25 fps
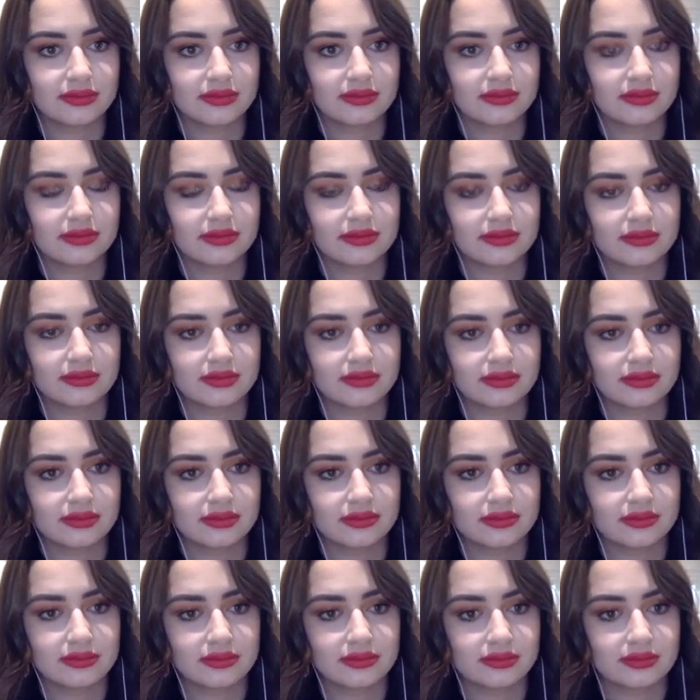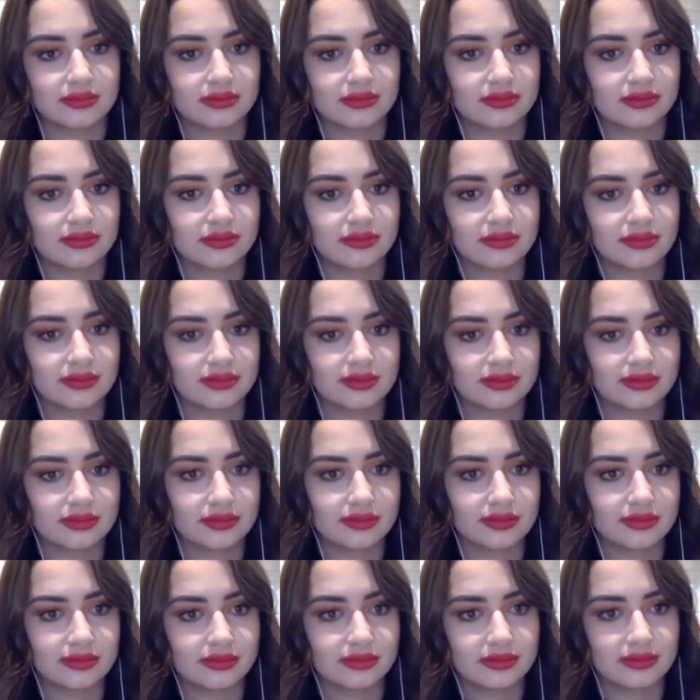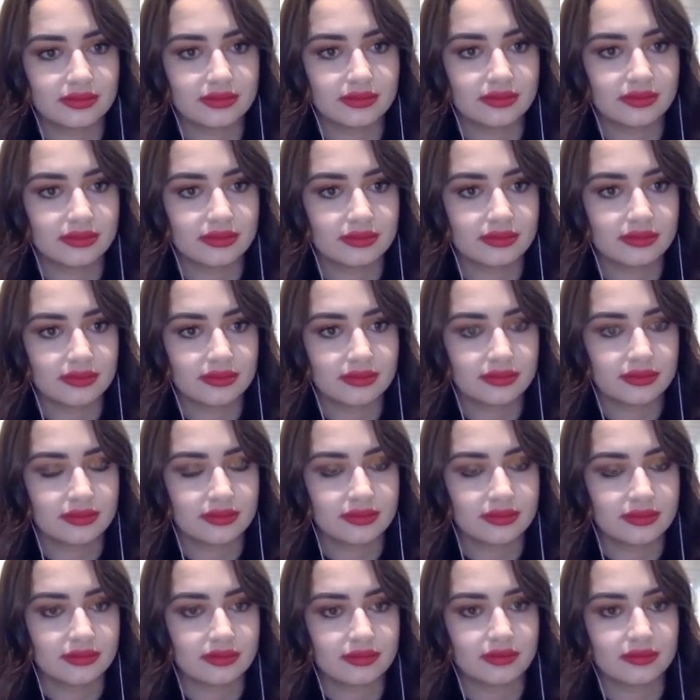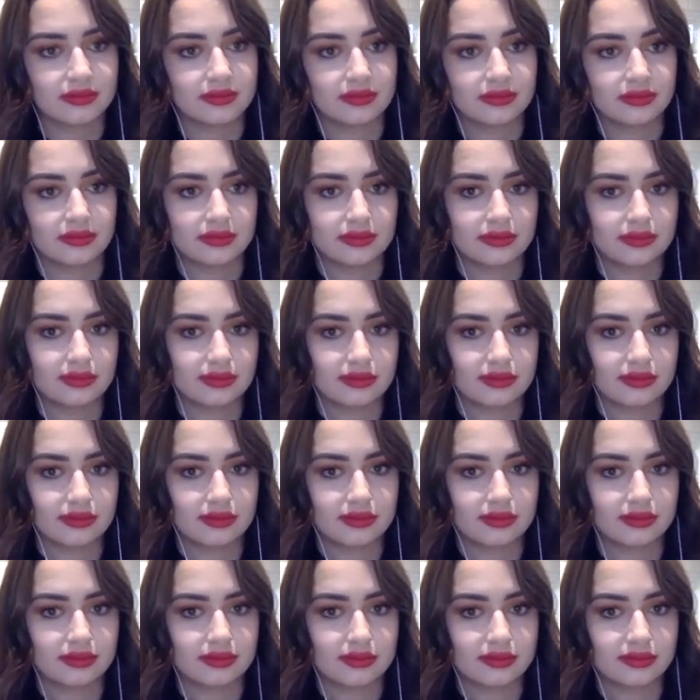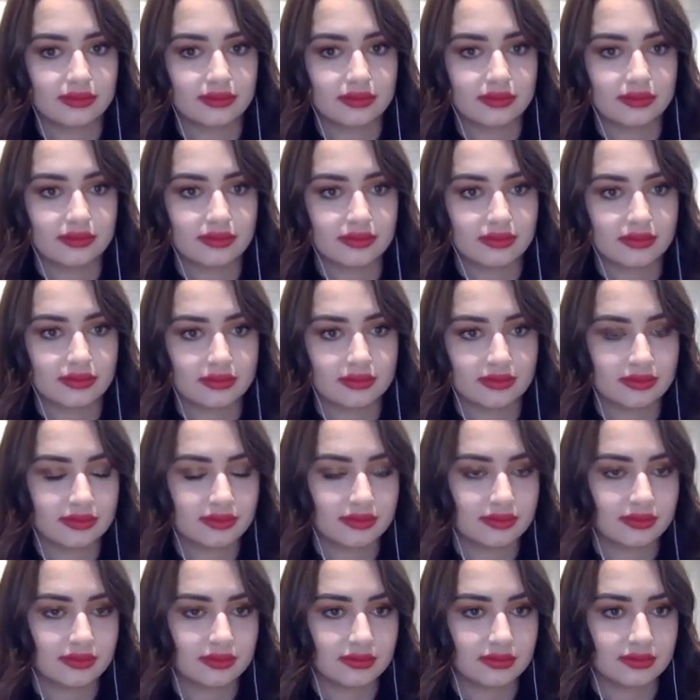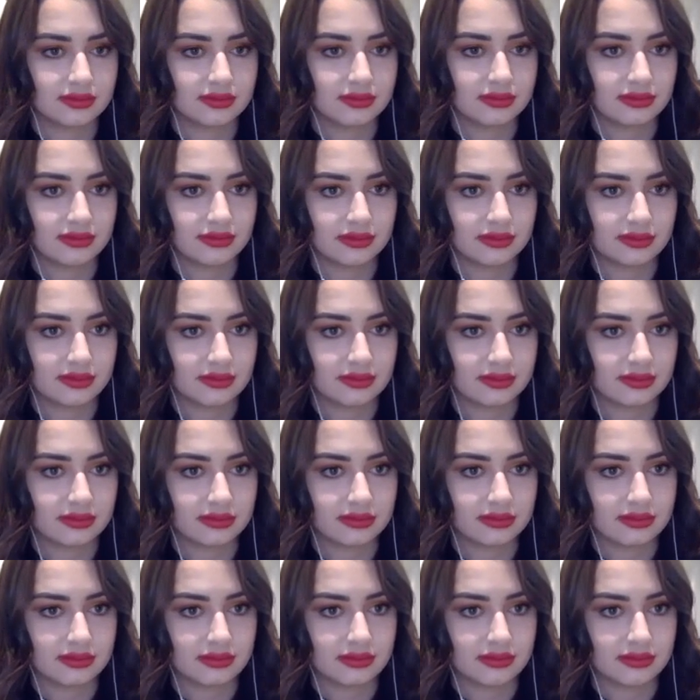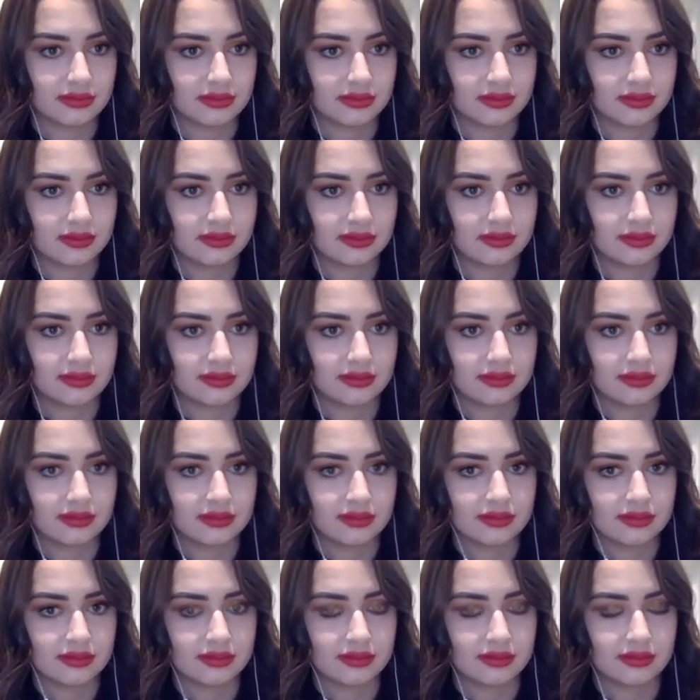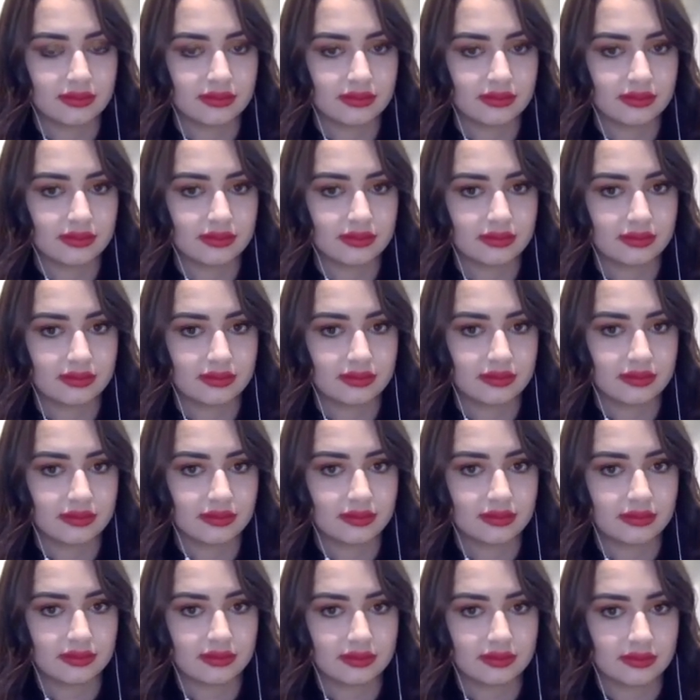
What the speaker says: (silent)